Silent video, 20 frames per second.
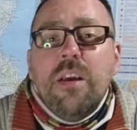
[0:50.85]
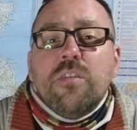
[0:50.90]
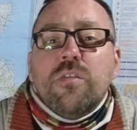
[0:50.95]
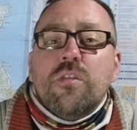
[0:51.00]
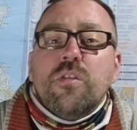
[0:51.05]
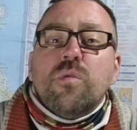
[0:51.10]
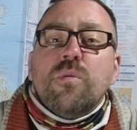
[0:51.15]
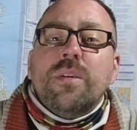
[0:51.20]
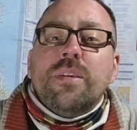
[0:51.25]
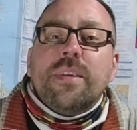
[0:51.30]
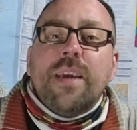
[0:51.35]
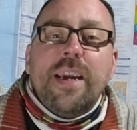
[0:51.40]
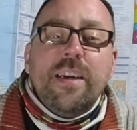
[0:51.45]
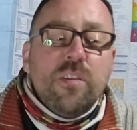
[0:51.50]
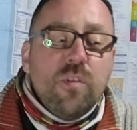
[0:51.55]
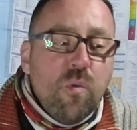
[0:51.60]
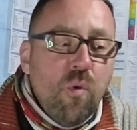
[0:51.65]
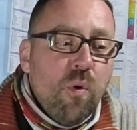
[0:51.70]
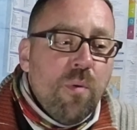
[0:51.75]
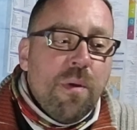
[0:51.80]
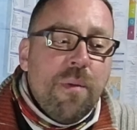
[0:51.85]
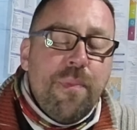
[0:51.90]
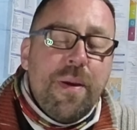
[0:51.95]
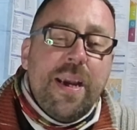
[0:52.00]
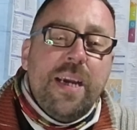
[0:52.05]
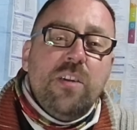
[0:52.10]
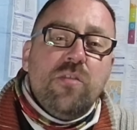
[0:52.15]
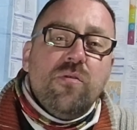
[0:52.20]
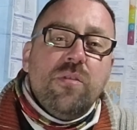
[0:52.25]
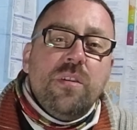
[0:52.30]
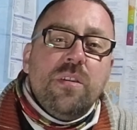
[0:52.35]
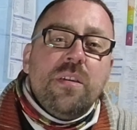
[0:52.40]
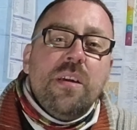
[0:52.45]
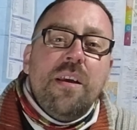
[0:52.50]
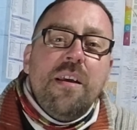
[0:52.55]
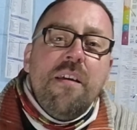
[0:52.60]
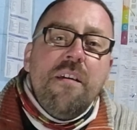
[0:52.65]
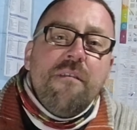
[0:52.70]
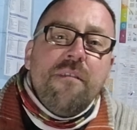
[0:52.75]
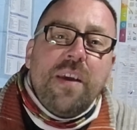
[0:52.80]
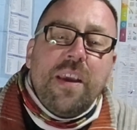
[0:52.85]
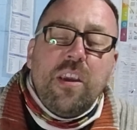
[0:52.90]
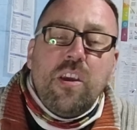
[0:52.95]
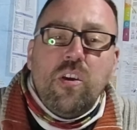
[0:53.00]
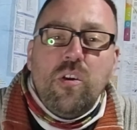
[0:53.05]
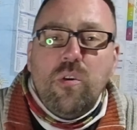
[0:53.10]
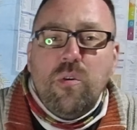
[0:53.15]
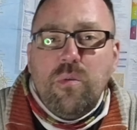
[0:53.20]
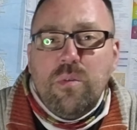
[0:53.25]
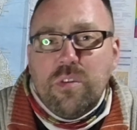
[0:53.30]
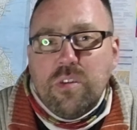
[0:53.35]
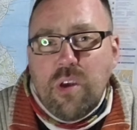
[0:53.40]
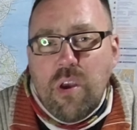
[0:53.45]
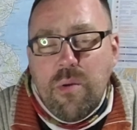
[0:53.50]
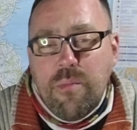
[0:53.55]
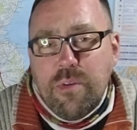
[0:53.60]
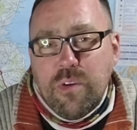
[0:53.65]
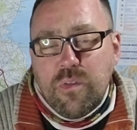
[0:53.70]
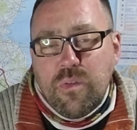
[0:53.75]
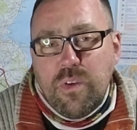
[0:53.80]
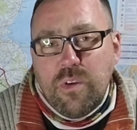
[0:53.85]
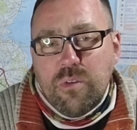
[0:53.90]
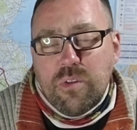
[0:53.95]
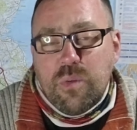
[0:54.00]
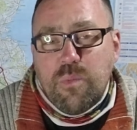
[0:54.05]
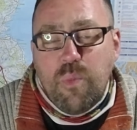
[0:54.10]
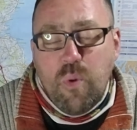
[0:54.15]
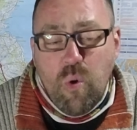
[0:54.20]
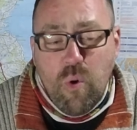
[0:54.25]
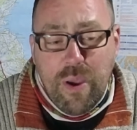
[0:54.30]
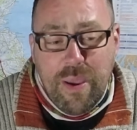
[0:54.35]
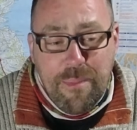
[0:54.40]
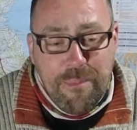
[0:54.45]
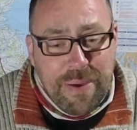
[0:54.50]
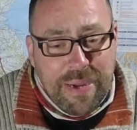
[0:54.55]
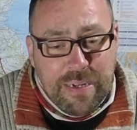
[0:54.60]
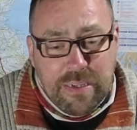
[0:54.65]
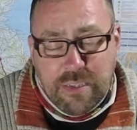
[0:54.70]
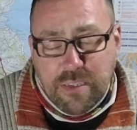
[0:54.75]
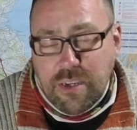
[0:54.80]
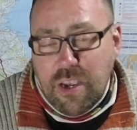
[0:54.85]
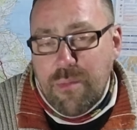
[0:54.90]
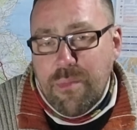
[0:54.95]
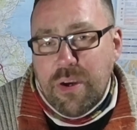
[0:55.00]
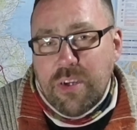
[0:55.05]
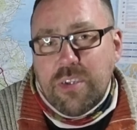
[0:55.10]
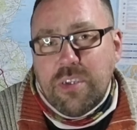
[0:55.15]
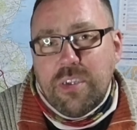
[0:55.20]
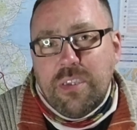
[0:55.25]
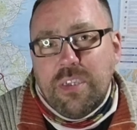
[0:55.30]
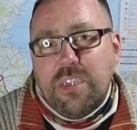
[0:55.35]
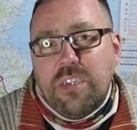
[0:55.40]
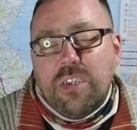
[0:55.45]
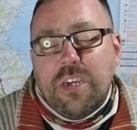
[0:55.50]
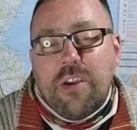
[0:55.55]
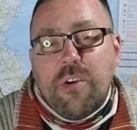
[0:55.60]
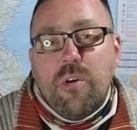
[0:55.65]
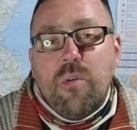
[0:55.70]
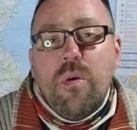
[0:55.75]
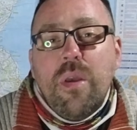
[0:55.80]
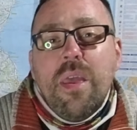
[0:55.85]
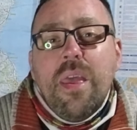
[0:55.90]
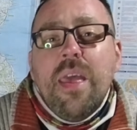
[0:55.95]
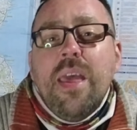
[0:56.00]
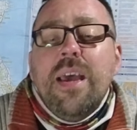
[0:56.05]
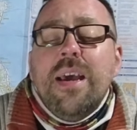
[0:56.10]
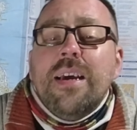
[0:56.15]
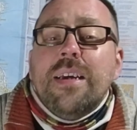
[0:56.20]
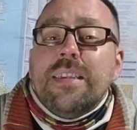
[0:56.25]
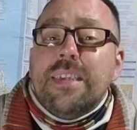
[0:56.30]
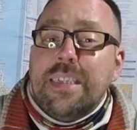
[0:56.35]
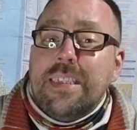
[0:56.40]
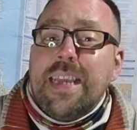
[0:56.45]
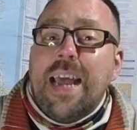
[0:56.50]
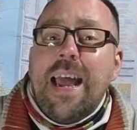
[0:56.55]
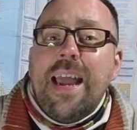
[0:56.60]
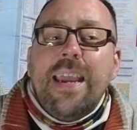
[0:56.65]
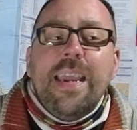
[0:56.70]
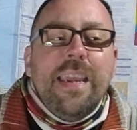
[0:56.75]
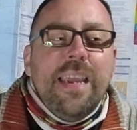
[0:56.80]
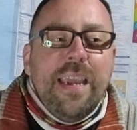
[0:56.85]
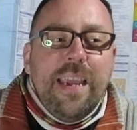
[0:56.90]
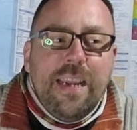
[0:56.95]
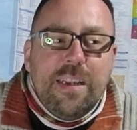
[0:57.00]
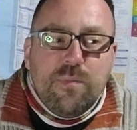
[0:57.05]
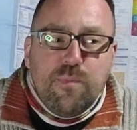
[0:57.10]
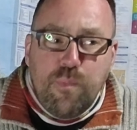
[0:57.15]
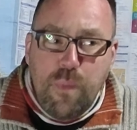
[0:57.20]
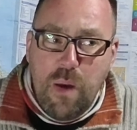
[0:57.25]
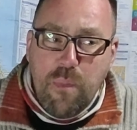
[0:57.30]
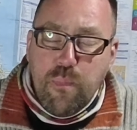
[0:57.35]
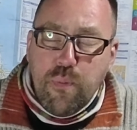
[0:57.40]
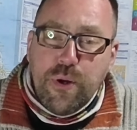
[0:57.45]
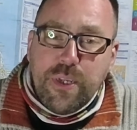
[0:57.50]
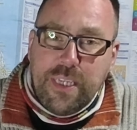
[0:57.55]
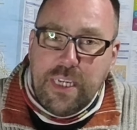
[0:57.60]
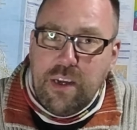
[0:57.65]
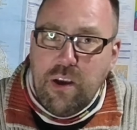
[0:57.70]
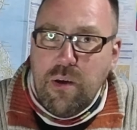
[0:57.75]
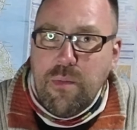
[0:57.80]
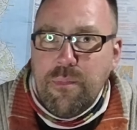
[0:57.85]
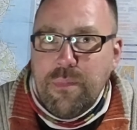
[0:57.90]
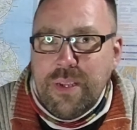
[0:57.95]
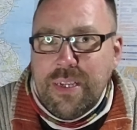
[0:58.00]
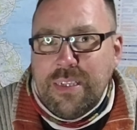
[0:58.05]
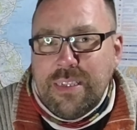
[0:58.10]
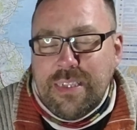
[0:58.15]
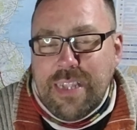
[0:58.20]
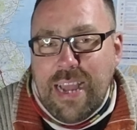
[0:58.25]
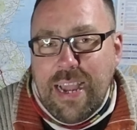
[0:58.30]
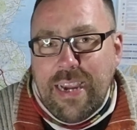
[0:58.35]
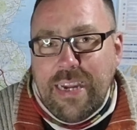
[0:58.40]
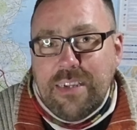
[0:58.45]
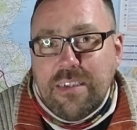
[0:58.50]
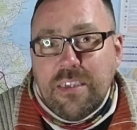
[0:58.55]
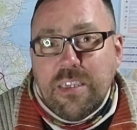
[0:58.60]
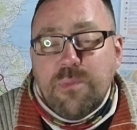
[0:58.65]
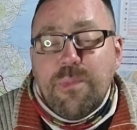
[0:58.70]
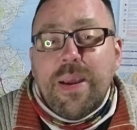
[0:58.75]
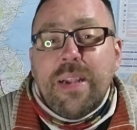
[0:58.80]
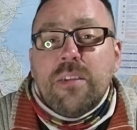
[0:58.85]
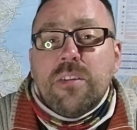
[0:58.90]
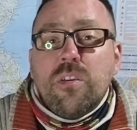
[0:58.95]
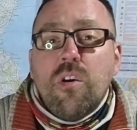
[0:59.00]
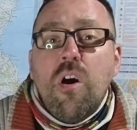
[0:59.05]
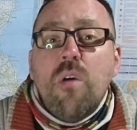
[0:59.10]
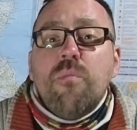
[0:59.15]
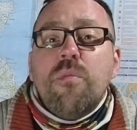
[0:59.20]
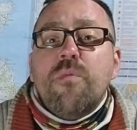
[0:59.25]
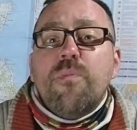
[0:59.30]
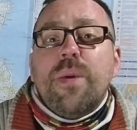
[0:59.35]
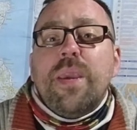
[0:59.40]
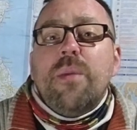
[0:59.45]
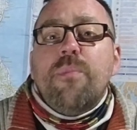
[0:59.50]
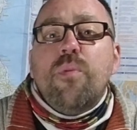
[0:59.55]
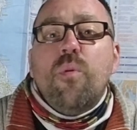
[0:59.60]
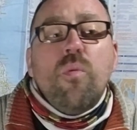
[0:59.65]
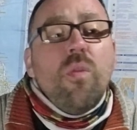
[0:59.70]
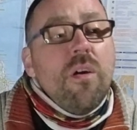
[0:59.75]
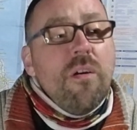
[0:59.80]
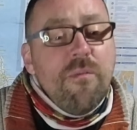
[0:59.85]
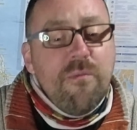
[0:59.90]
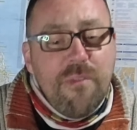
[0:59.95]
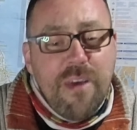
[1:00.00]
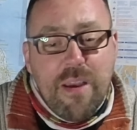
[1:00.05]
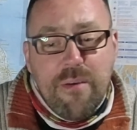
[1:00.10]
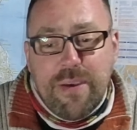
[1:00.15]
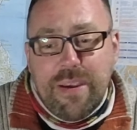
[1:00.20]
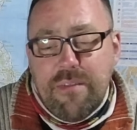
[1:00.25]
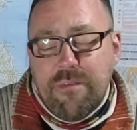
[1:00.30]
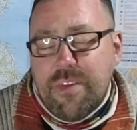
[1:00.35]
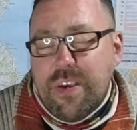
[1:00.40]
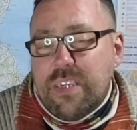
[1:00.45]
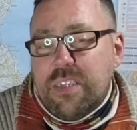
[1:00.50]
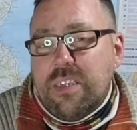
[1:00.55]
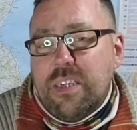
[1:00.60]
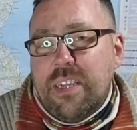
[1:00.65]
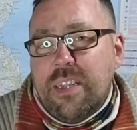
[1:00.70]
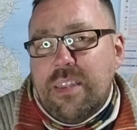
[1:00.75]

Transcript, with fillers: So I just want to say to all of my patrons, thank you so much for your support. It means so much to this channel. Today is a pretty humbling day to spend time with people that are very invested